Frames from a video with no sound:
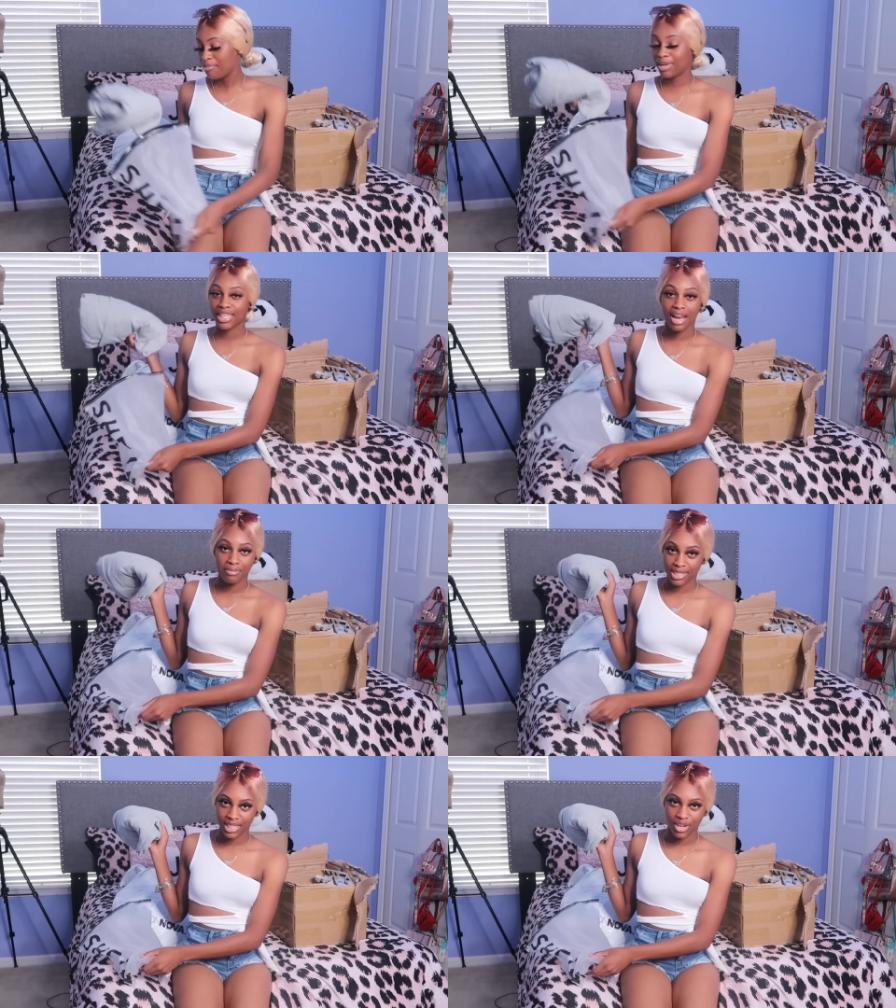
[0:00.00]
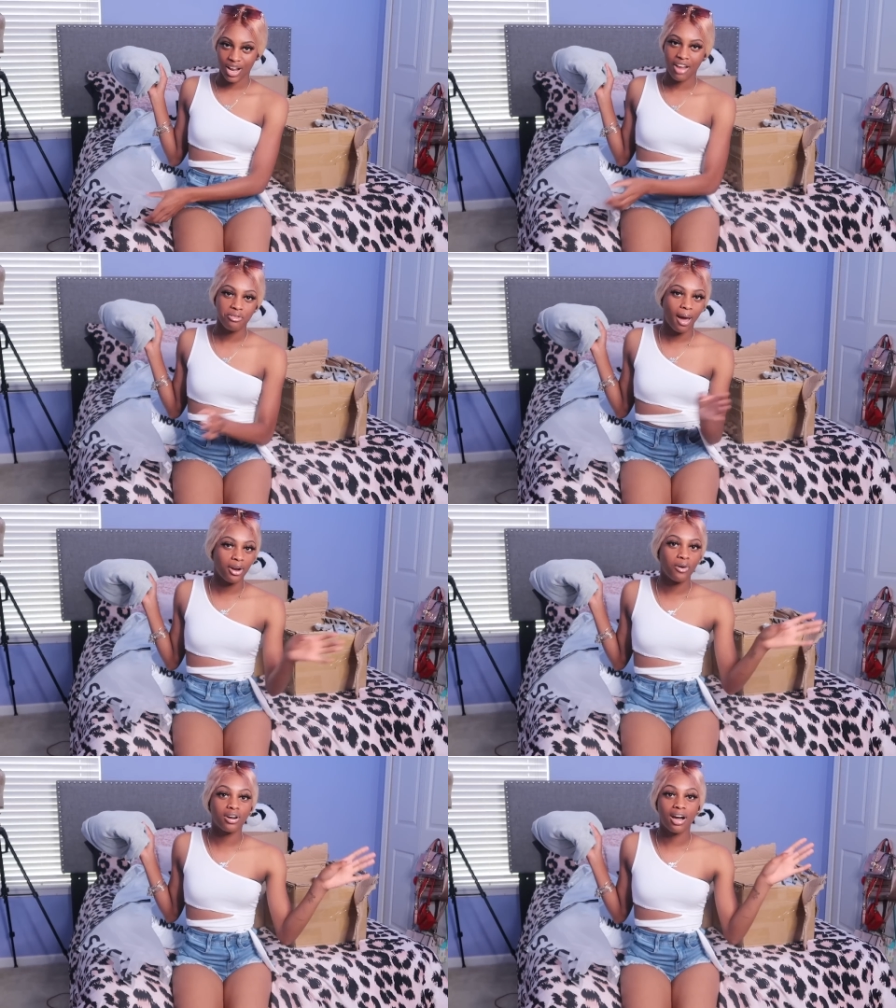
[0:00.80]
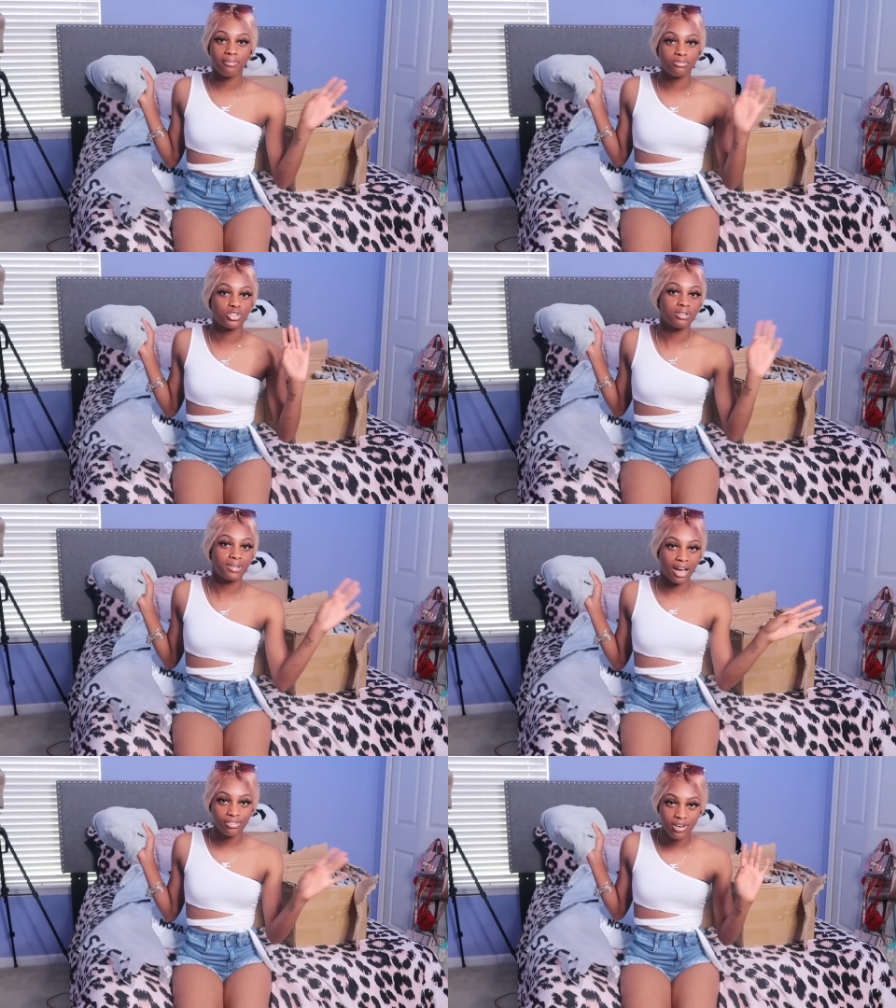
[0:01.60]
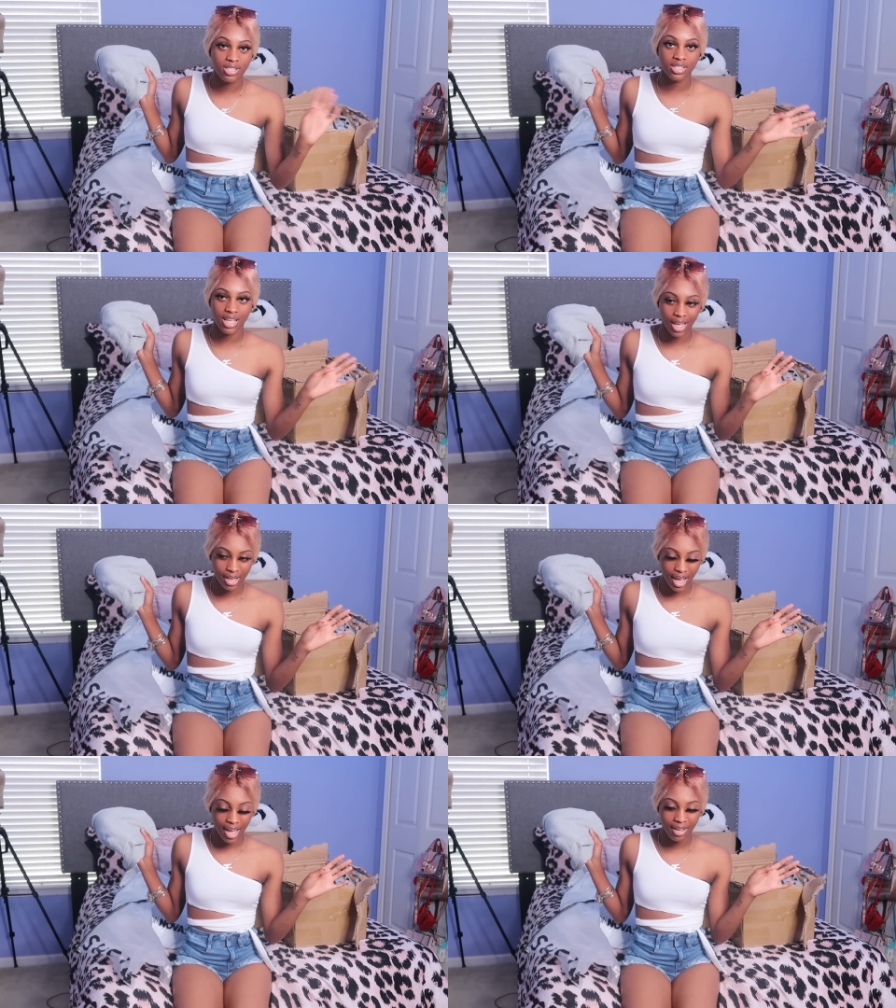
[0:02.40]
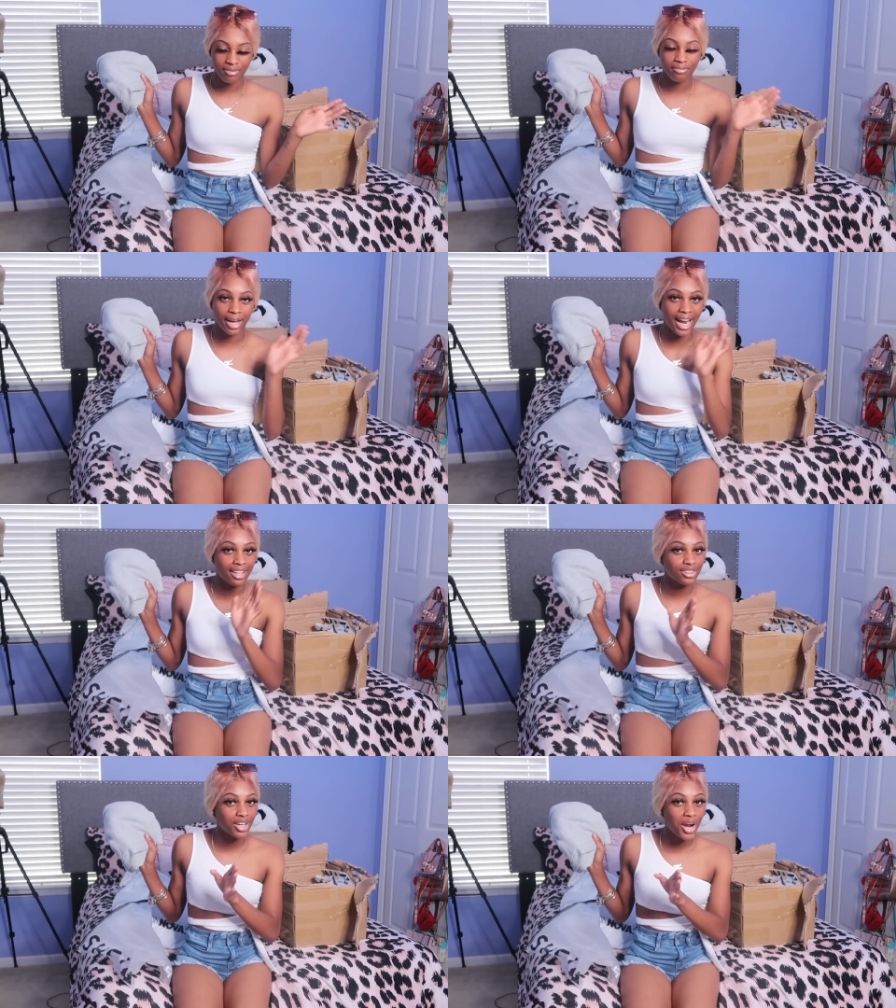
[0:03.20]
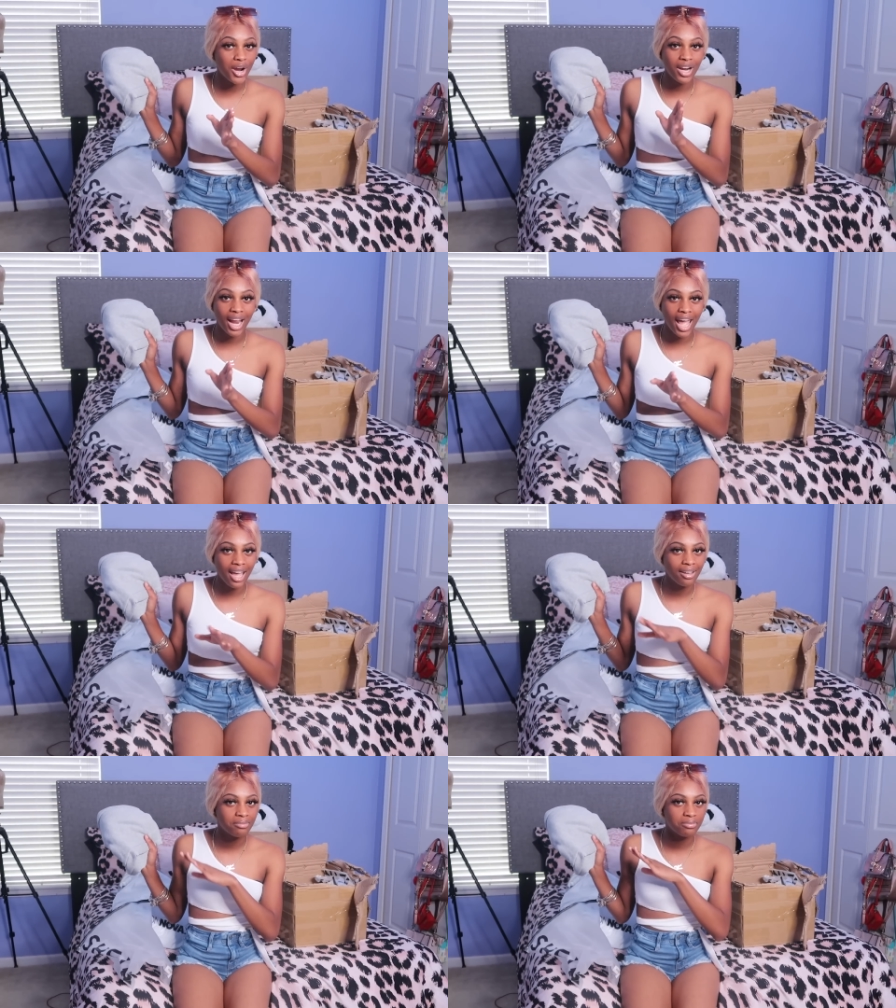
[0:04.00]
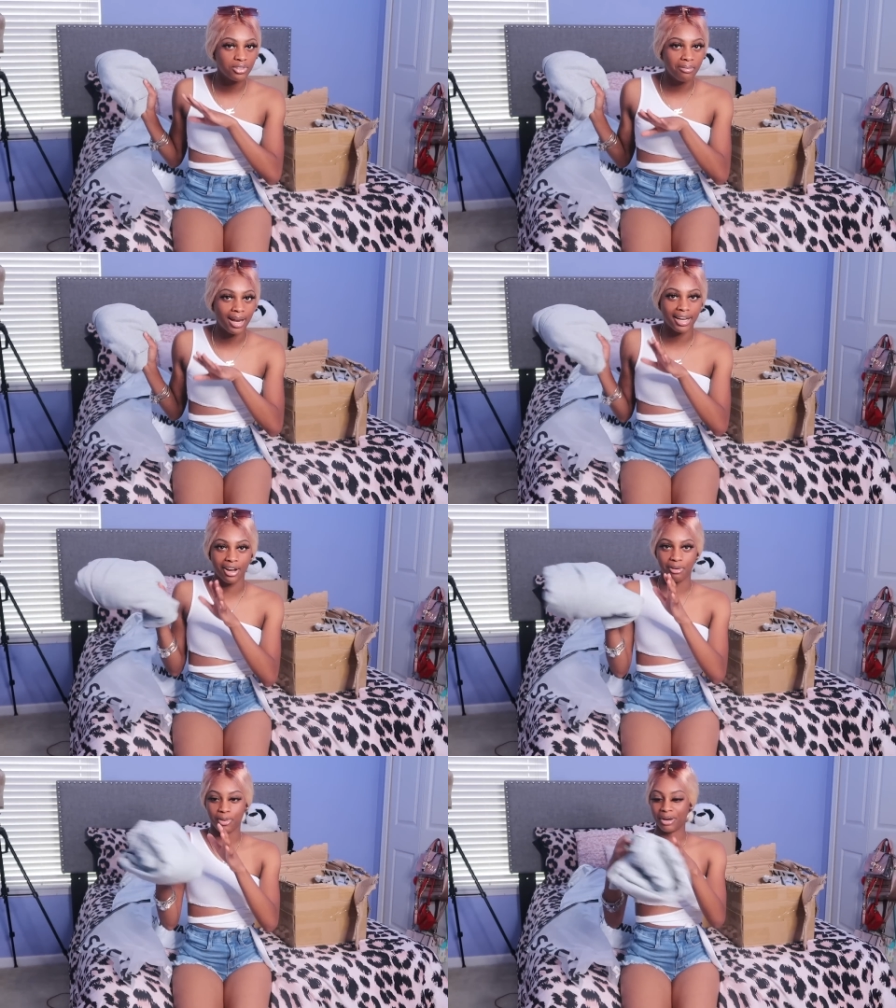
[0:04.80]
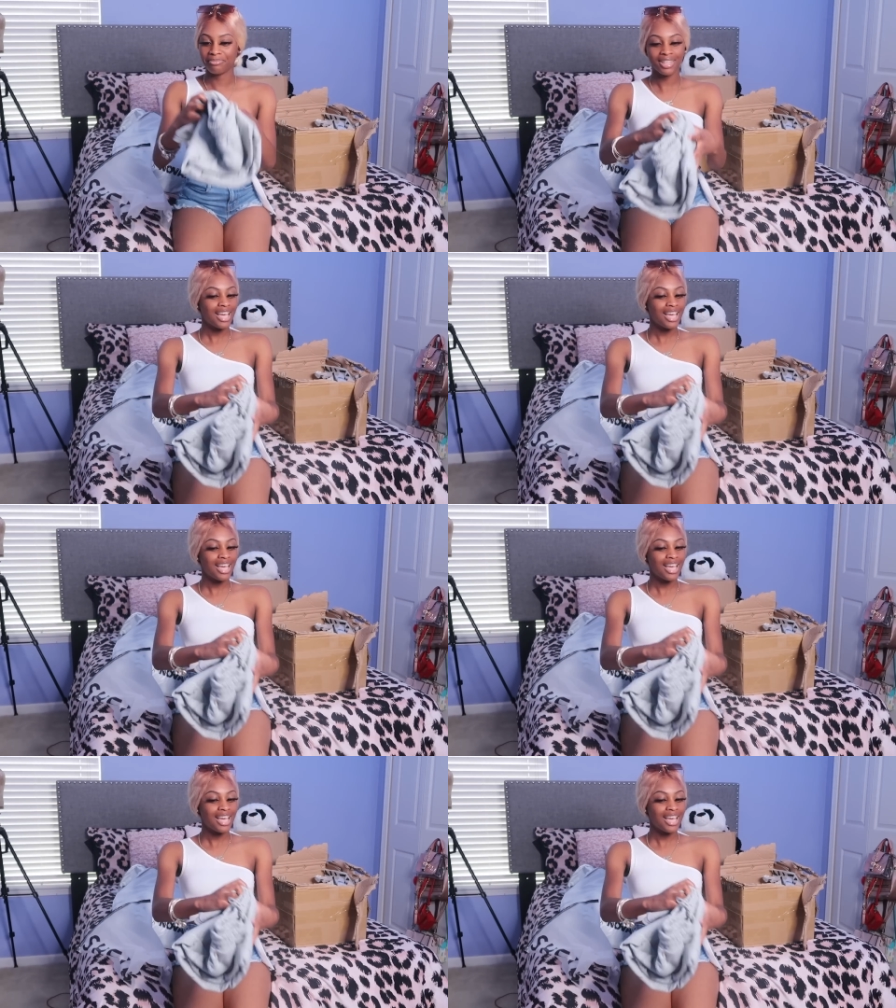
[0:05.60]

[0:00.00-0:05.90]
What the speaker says: Being that I'm a senior, everybody gonna come dripped out first and second day. By that third day, nobody care no more.